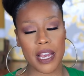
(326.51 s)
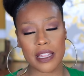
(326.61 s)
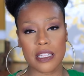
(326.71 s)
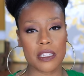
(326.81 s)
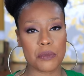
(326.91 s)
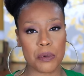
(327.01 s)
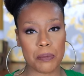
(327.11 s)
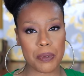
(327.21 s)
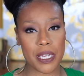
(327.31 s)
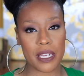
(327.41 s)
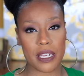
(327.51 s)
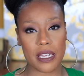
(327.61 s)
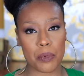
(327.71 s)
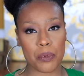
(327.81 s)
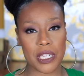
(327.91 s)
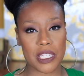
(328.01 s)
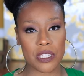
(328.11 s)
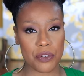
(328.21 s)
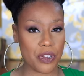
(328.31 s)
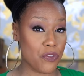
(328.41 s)
I think this would be really
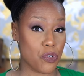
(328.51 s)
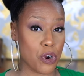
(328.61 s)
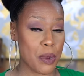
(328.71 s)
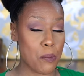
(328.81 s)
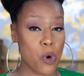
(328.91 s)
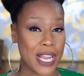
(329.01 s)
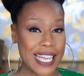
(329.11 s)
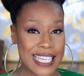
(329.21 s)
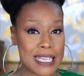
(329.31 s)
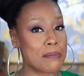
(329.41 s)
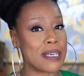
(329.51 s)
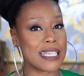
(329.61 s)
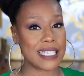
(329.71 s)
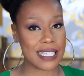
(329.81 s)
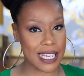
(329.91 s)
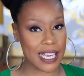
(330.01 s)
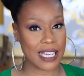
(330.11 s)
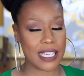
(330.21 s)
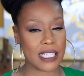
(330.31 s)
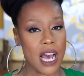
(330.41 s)
suited for more intimate
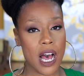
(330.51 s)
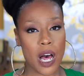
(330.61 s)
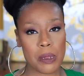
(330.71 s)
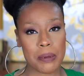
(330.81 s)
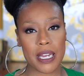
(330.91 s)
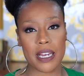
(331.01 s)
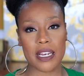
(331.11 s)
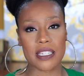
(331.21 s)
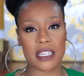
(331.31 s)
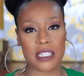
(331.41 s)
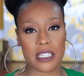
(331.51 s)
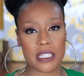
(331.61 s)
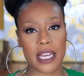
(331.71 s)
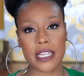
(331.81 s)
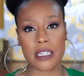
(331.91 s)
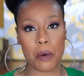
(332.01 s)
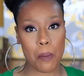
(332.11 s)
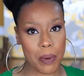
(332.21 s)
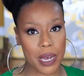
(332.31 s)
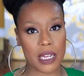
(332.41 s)
settings, only because it just takes so
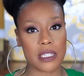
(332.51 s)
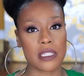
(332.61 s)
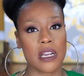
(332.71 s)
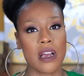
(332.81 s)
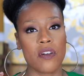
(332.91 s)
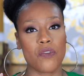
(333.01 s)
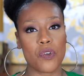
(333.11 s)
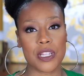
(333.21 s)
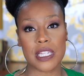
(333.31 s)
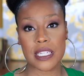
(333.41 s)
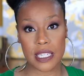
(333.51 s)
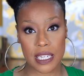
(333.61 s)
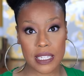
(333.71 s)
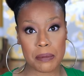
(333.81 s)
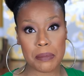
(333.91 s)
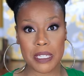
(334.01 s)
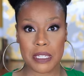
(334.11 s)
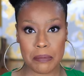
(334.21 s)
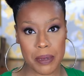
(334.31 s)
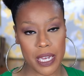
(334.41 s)
much for the scent to be
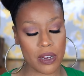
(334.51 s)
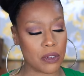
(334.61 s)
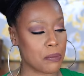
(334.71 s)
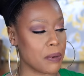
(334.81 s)
smelled.